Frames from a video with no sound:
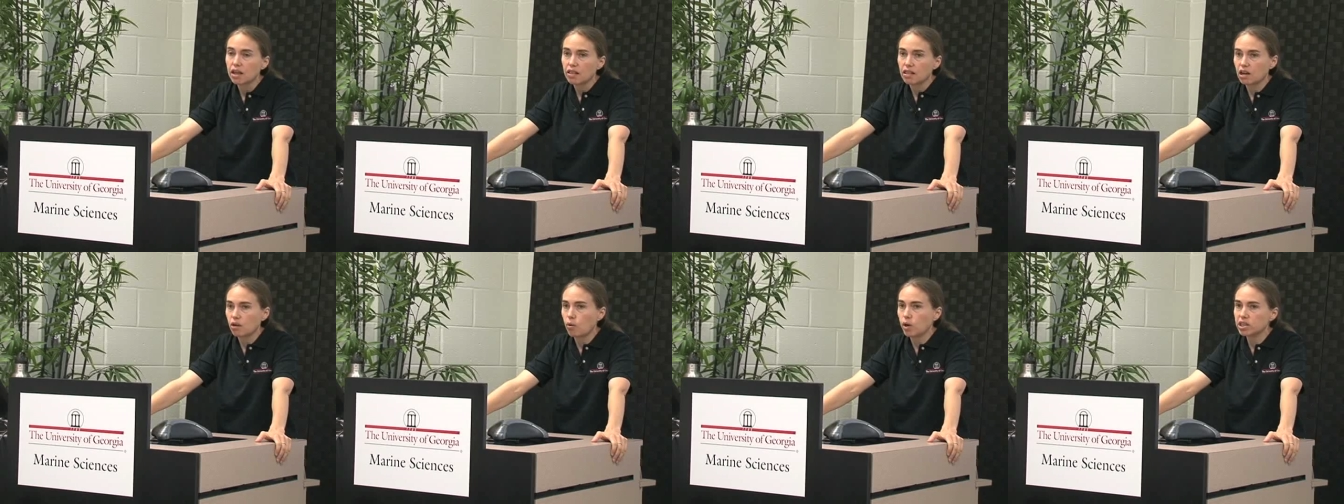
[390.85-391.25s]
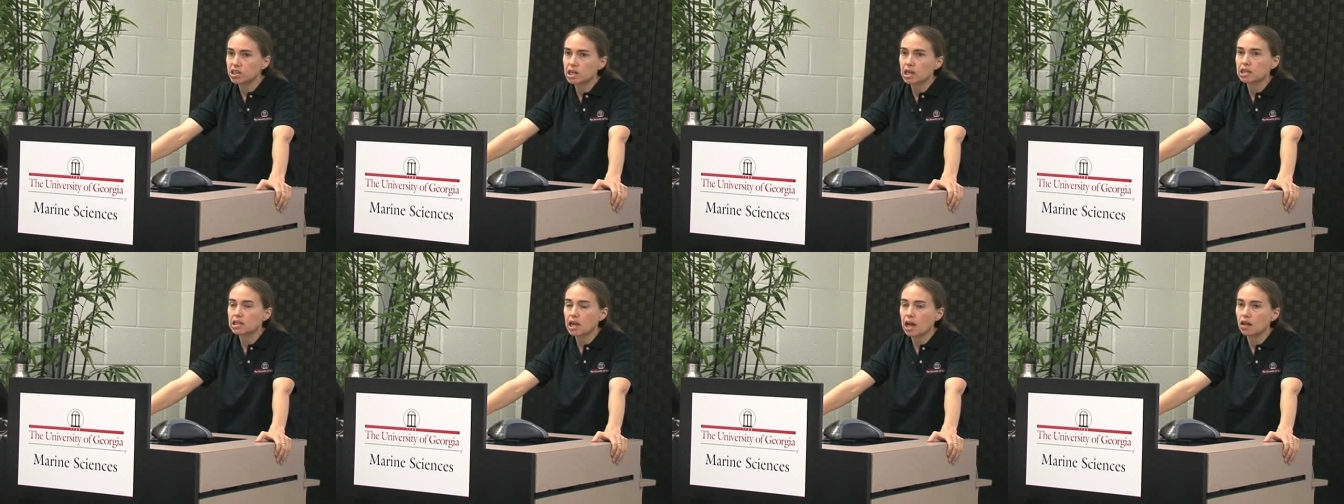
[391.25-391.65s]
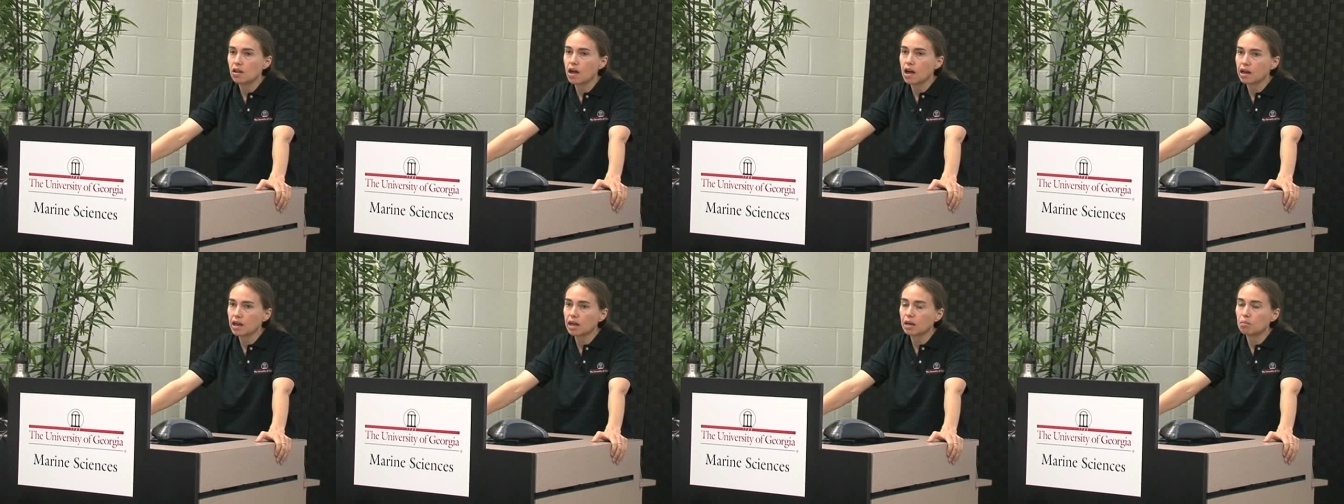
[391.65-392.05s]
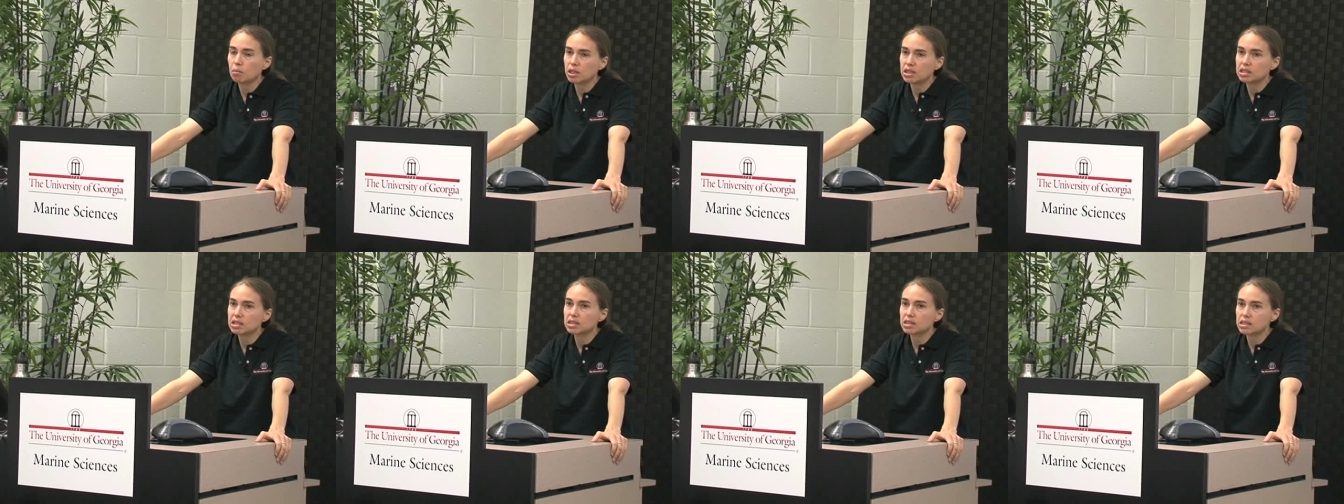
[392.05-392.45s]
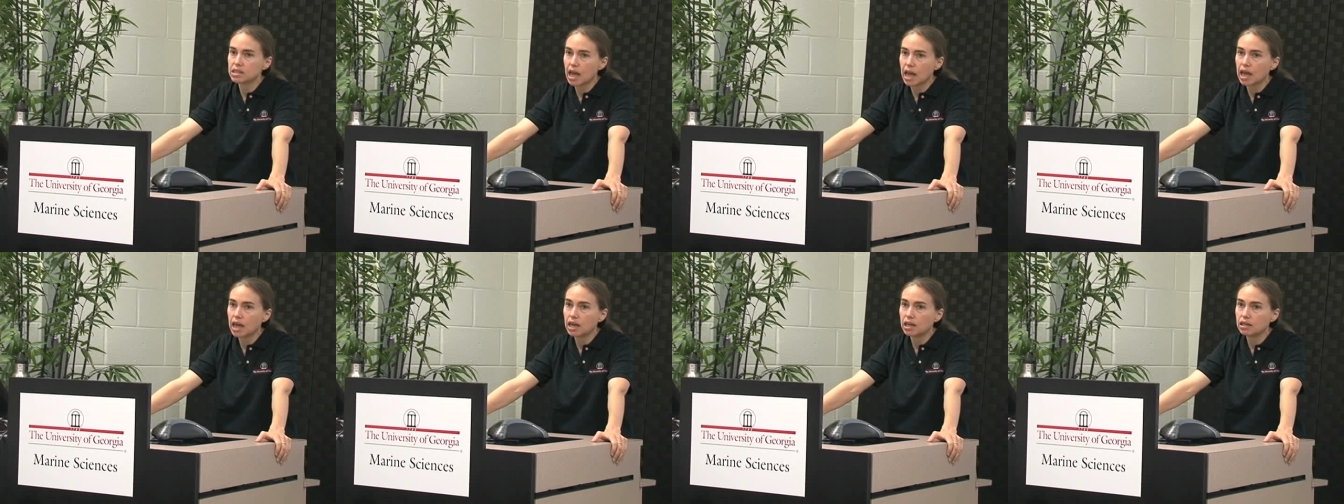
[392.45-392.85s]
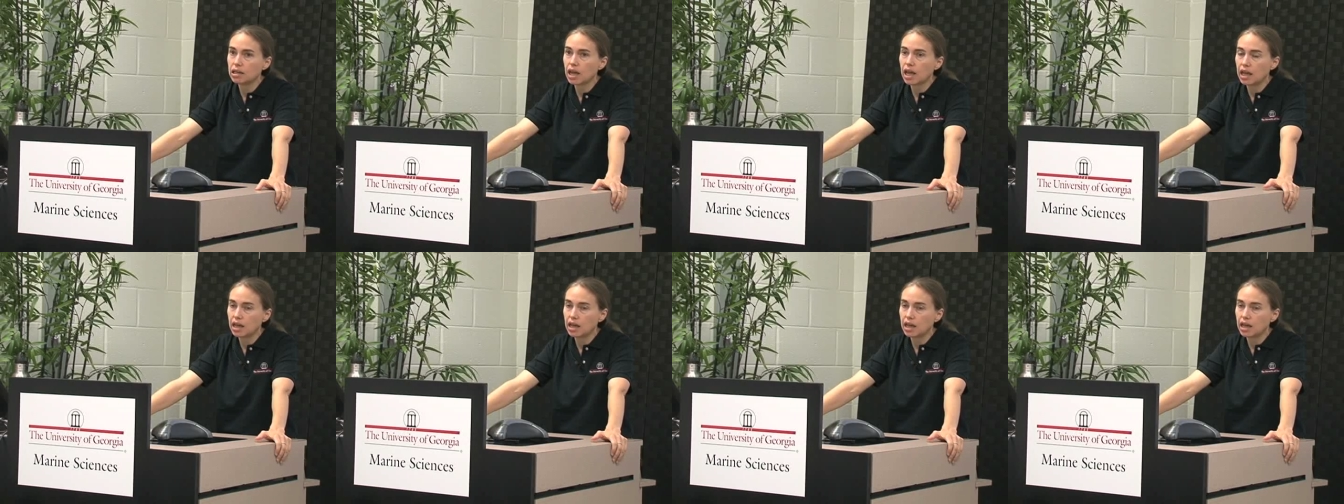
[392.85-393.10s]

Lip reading: The question is, how long can it be sustained,